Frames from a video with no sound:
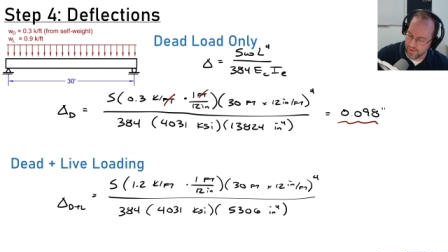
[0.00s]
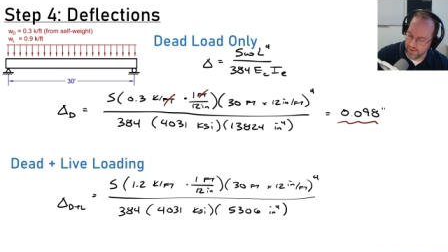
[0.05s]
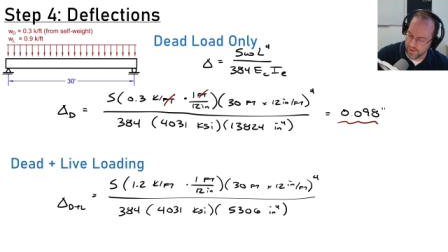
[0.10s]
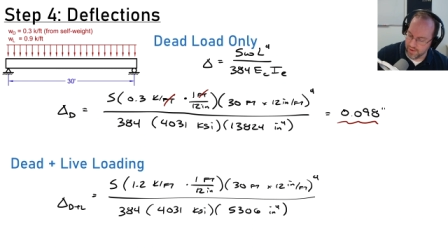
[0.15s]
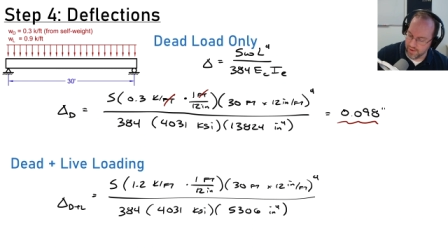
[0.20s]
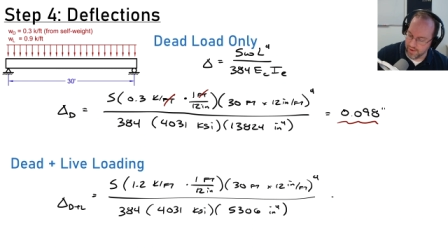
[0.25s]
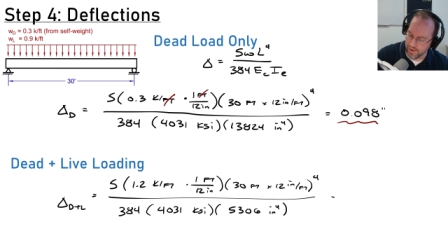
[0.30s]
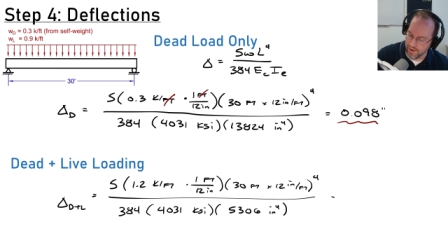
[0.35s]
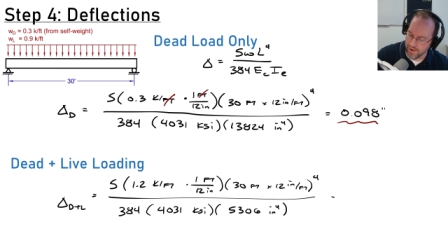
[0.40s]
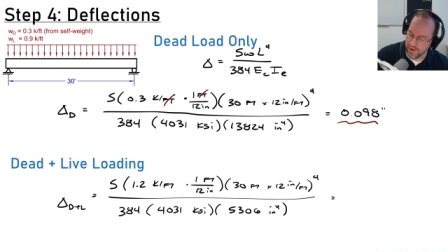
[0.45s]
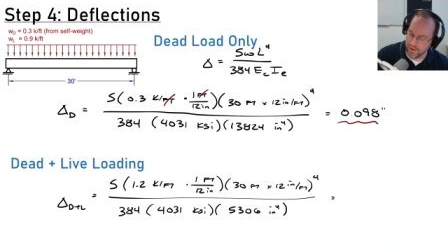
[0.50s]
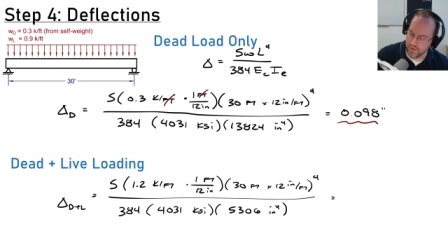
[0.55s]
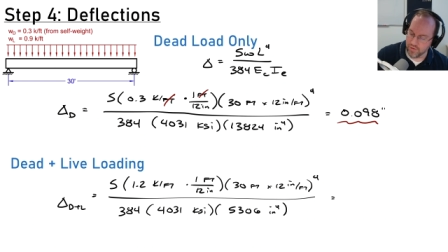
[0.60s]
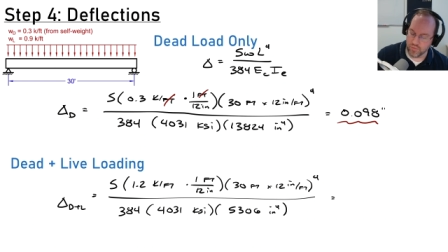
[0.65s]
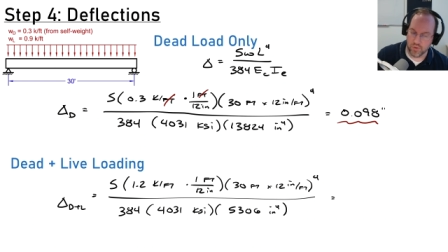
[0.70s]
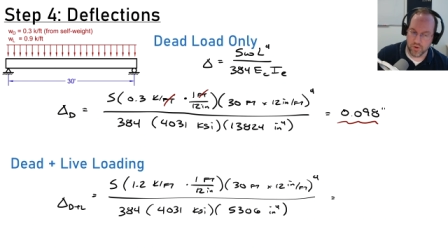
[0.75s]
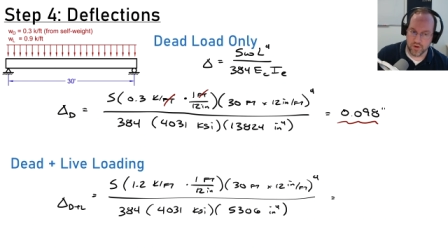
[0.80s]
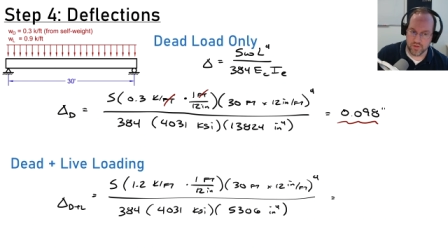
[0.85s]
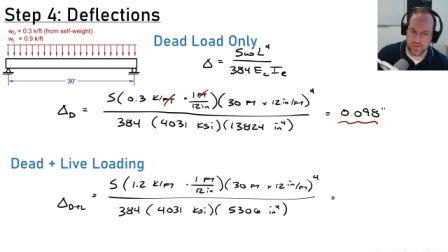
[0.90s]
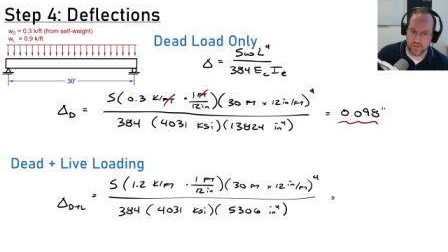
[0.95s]
And
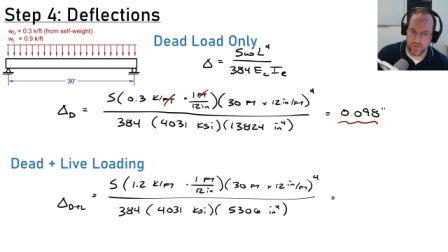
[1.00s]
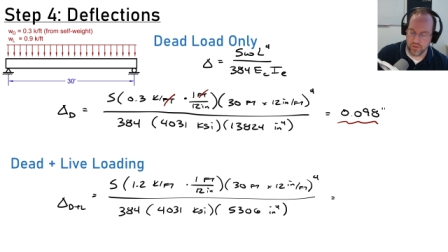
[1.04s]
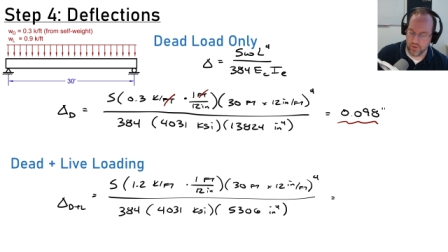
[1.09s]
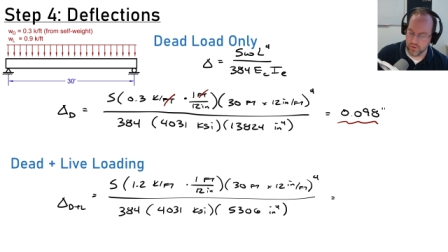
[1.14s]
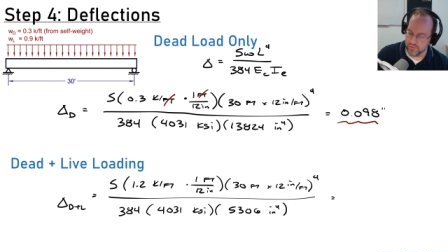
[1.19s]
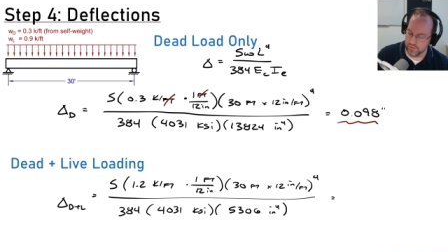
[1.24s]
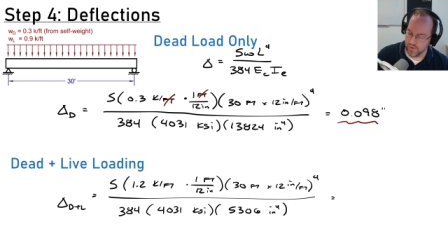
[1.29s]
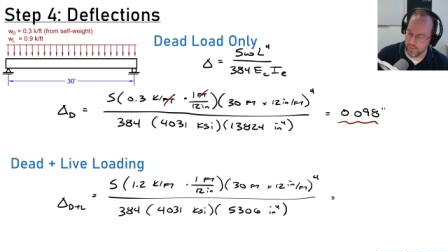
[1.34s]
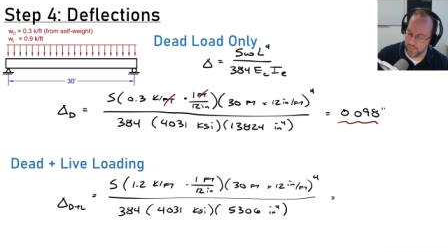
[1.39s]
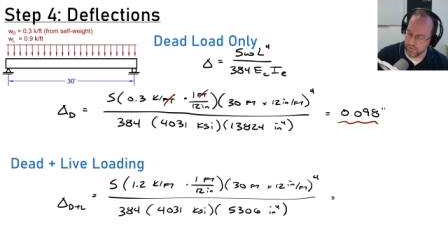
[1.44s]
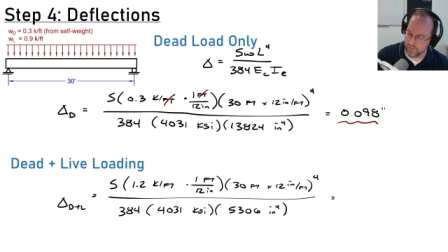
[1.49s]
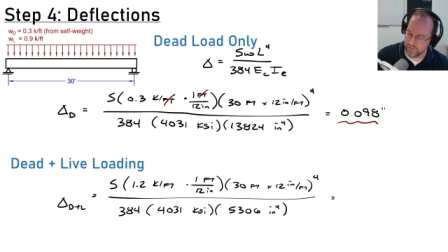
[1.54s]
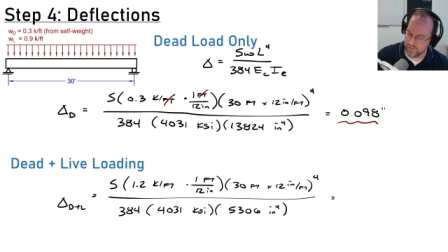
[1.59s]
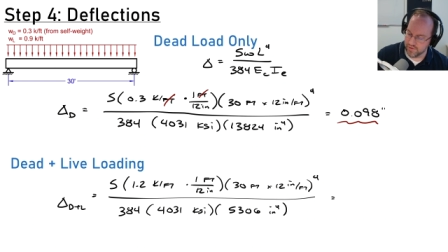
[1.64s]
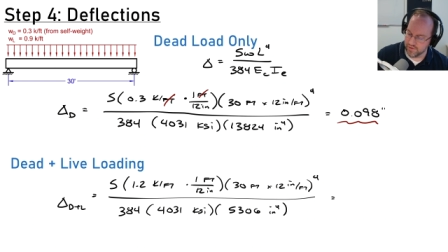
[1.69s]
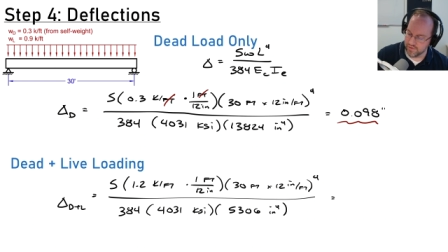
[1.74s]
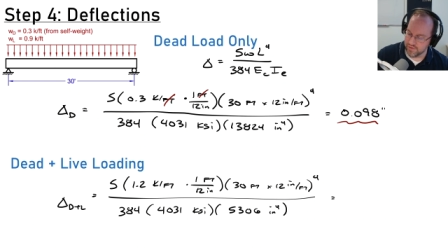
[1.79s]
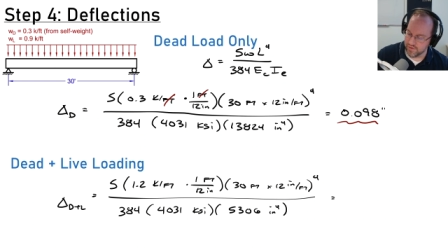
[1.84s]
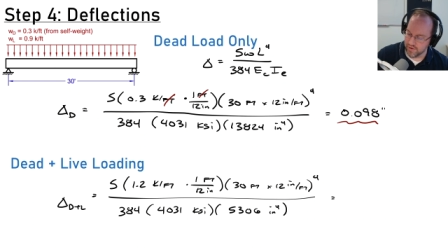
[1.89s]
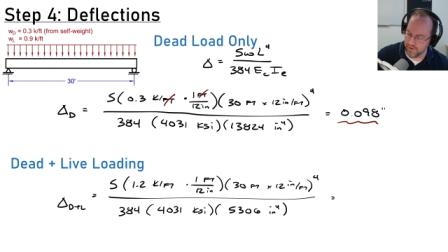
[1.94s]
running through those numbers,
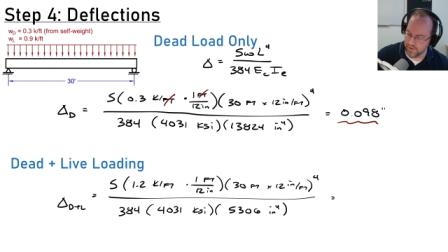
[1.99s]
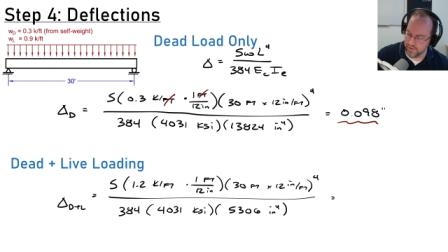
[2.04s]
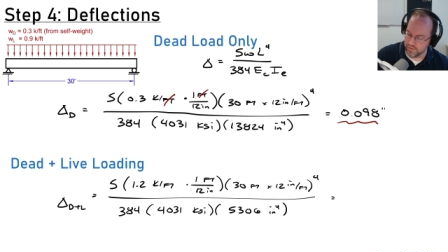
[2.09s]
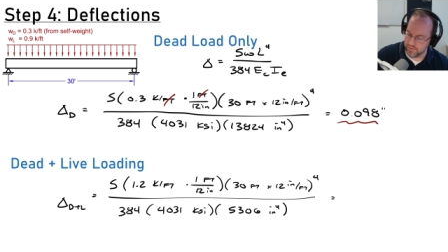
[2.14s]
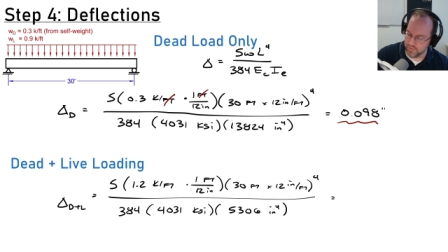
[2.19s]
this is